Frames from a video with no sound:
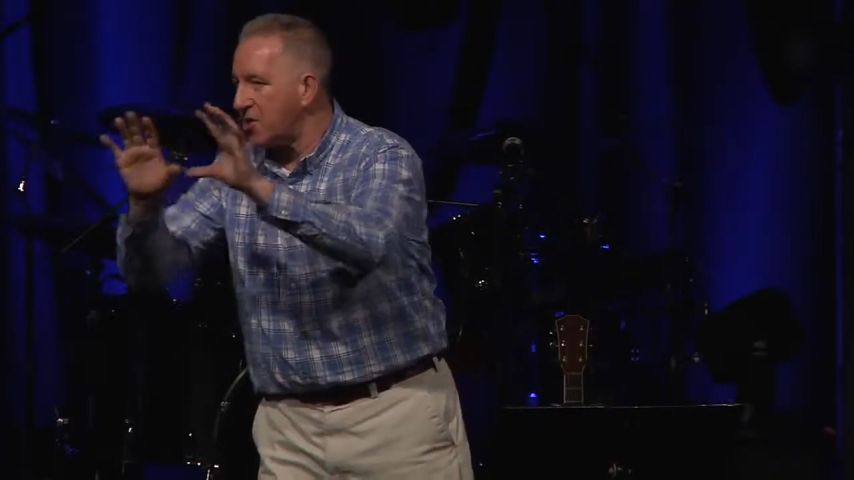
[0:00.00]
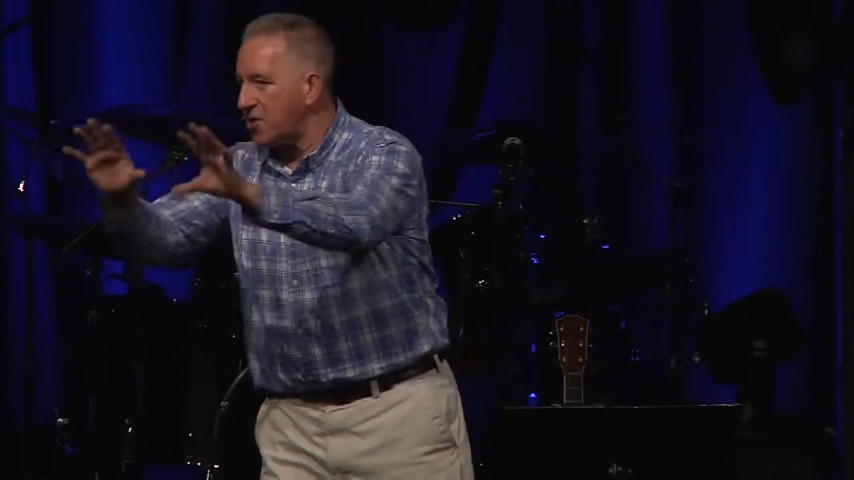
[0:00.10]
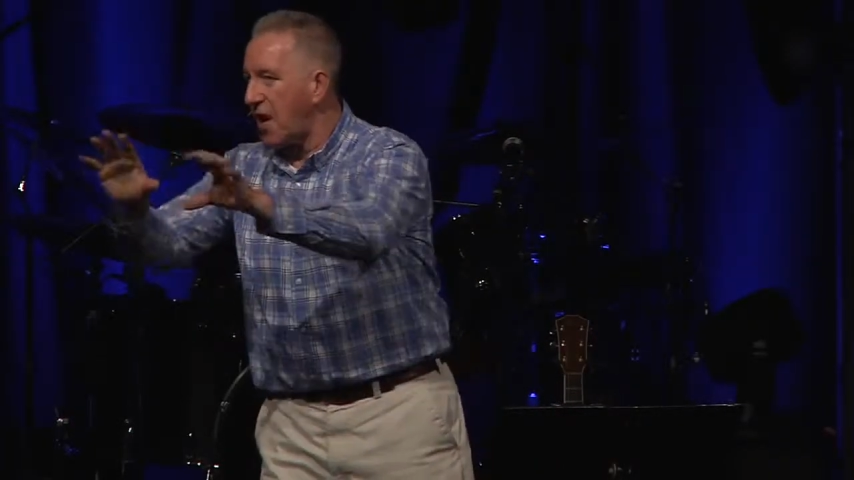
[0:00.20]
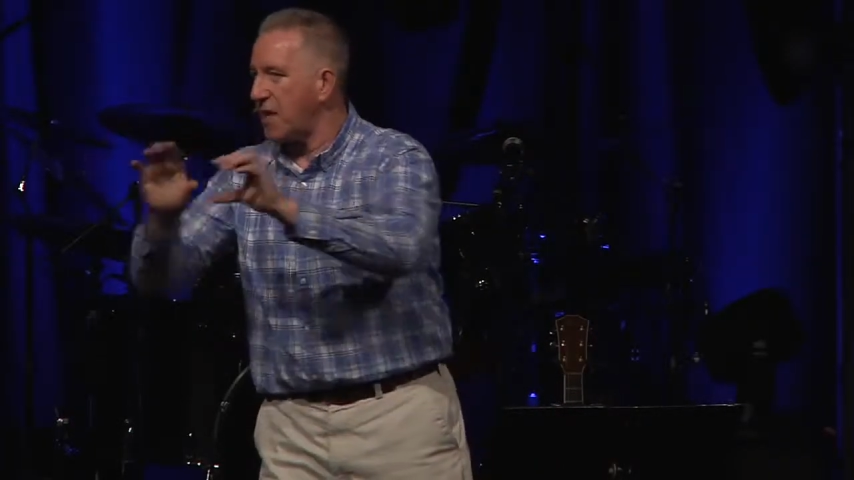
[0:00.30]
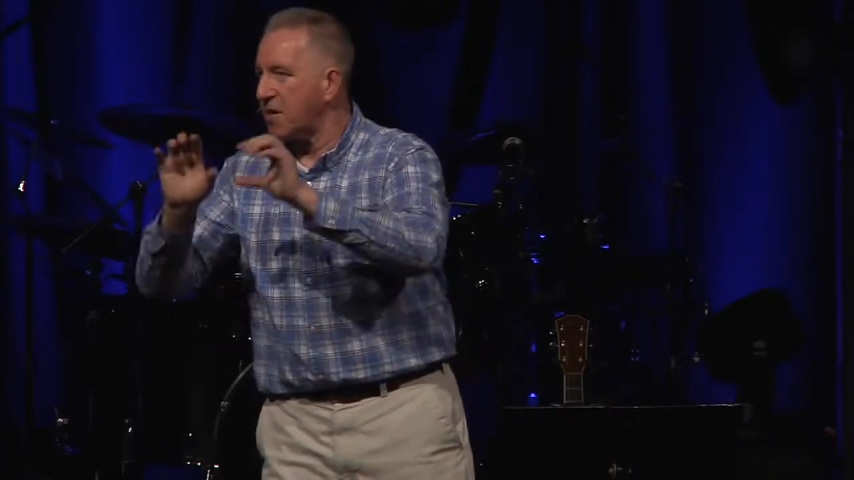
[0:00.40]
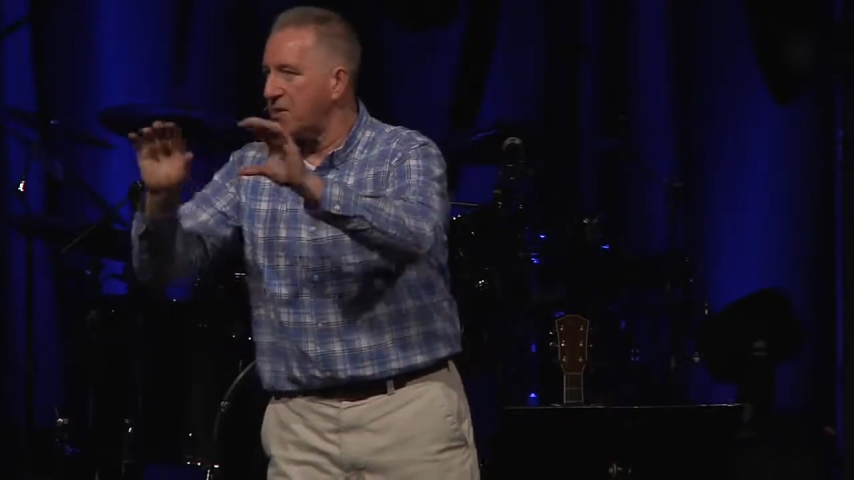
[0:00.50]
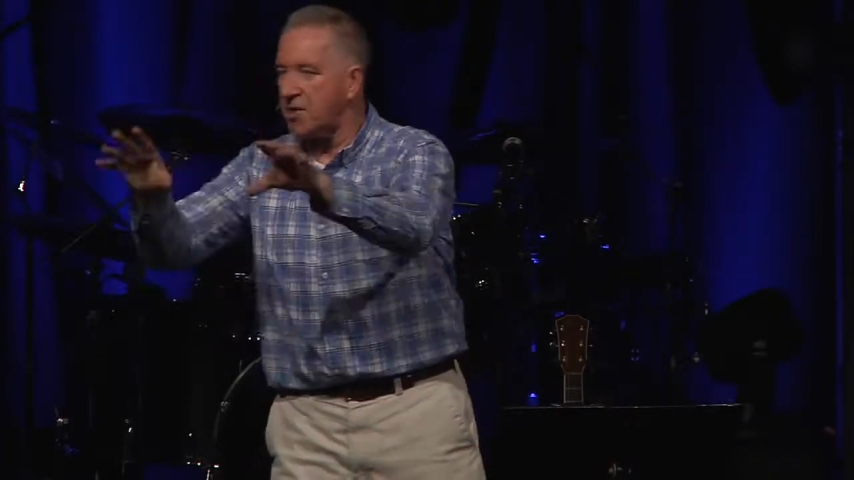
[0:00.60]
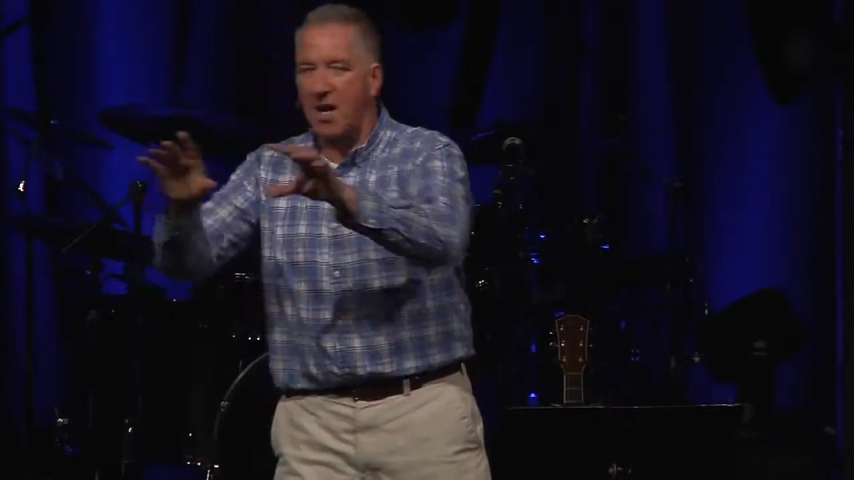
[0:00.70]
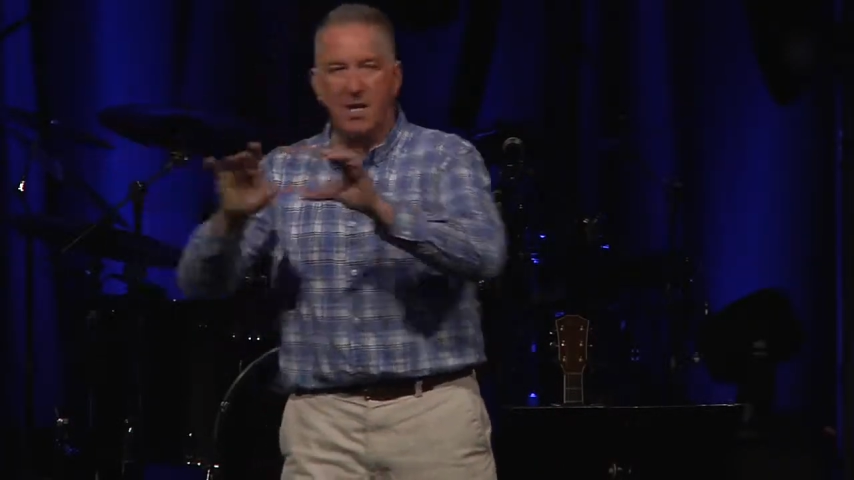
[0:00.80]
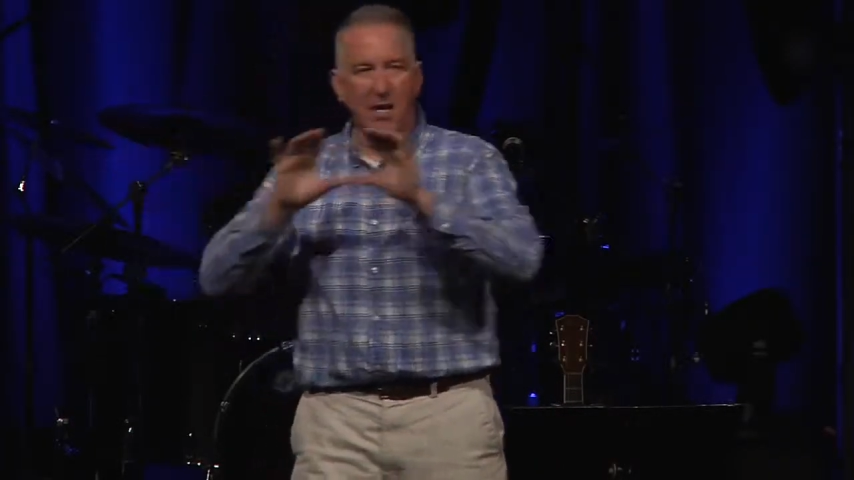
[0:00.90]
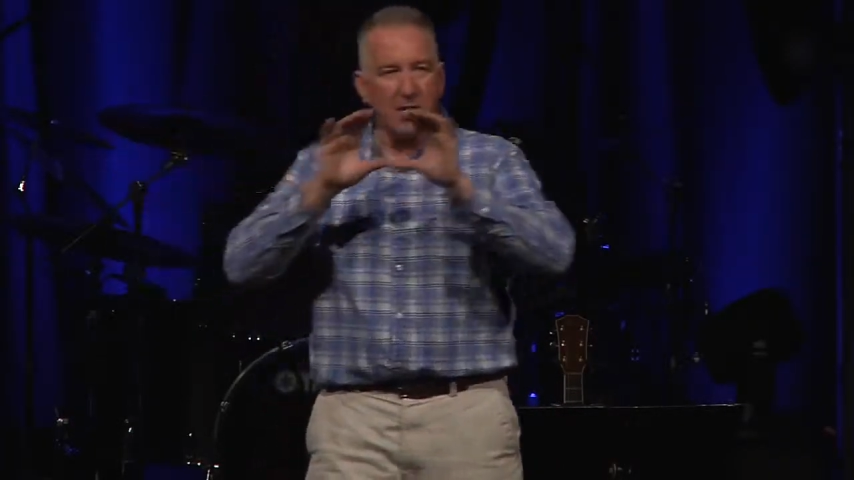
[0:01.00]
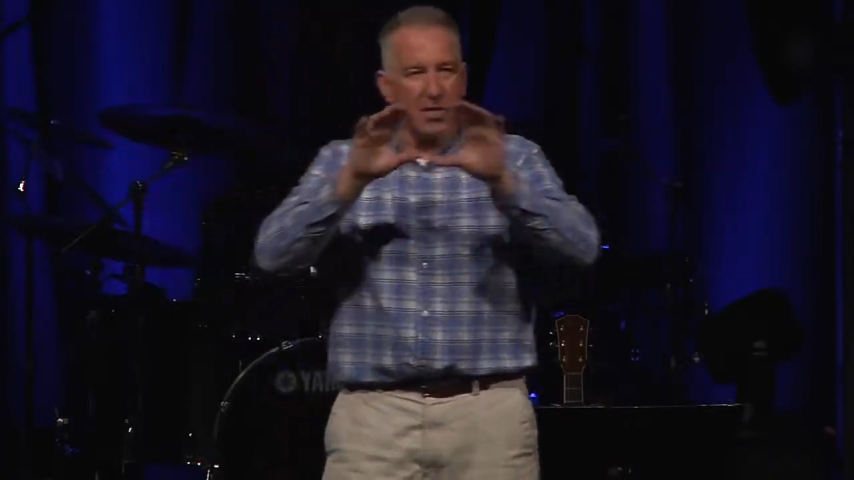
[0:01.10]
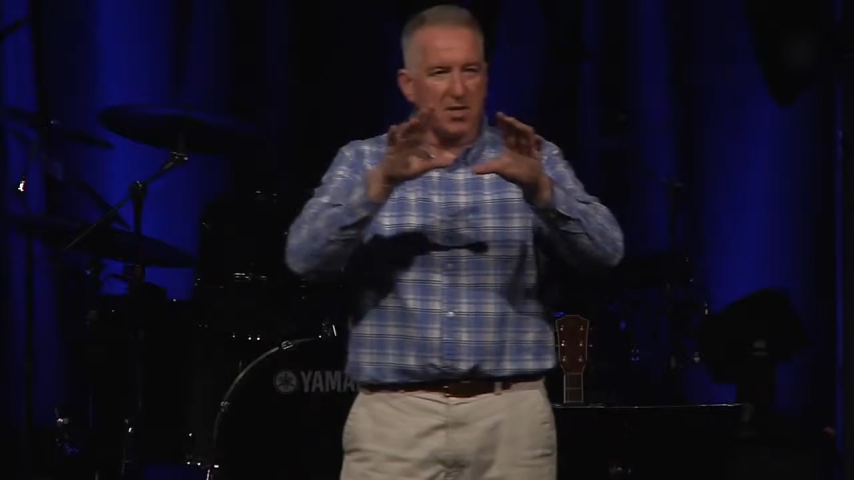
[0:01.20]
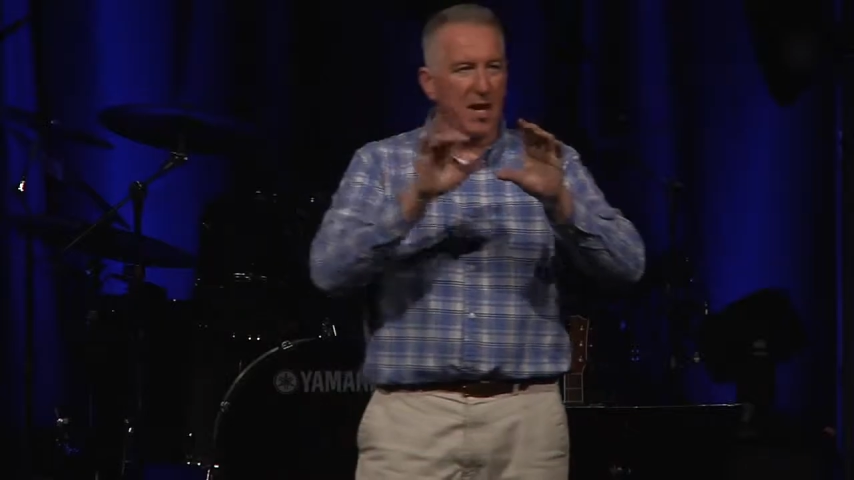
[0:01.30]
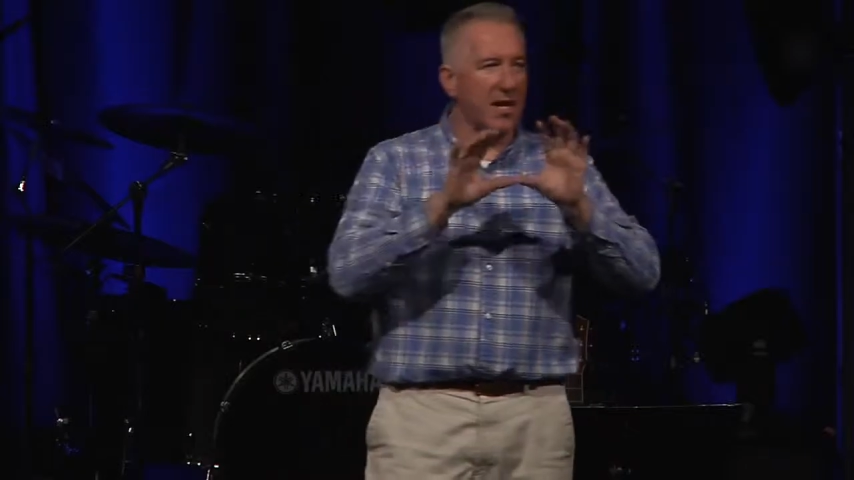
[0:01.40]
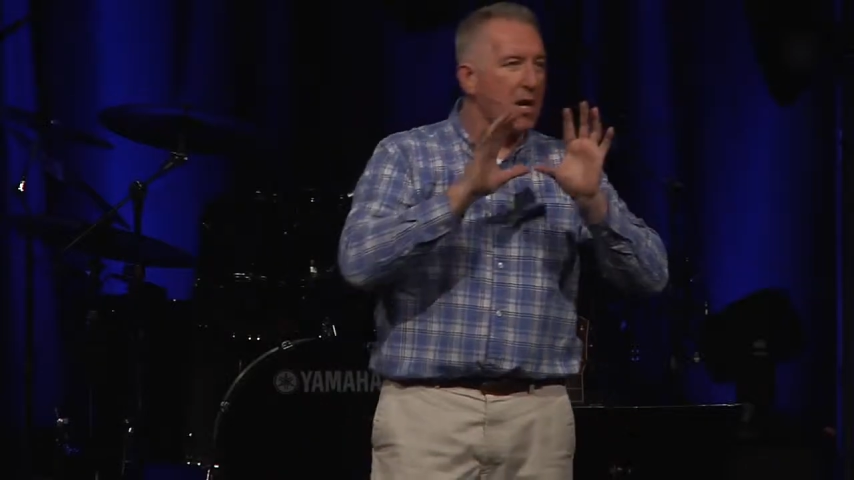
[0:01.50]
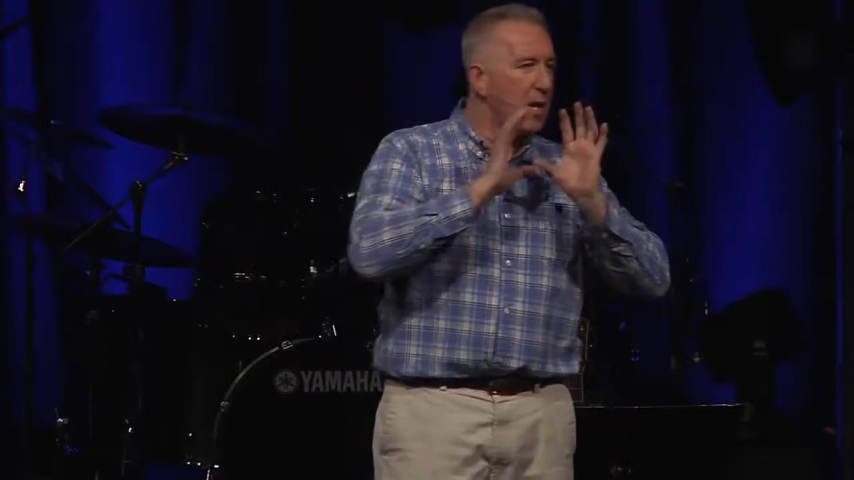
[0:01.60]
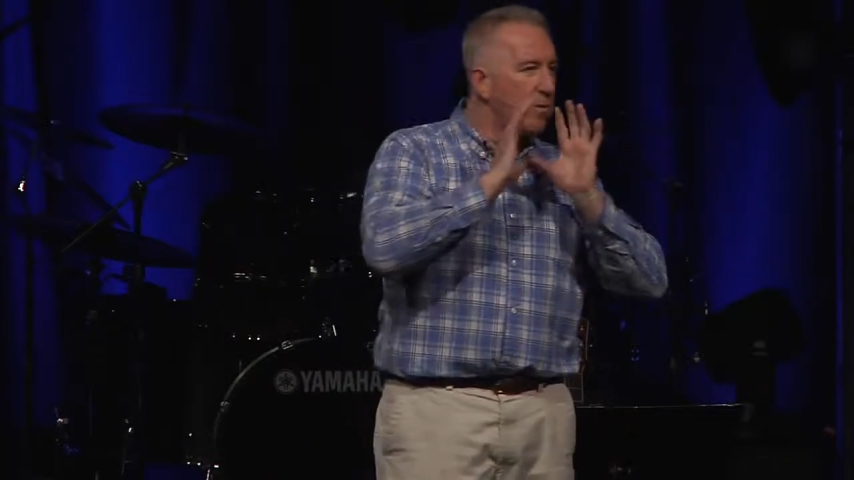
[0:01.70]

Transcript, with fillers: he's shining, he's shining, he's shining.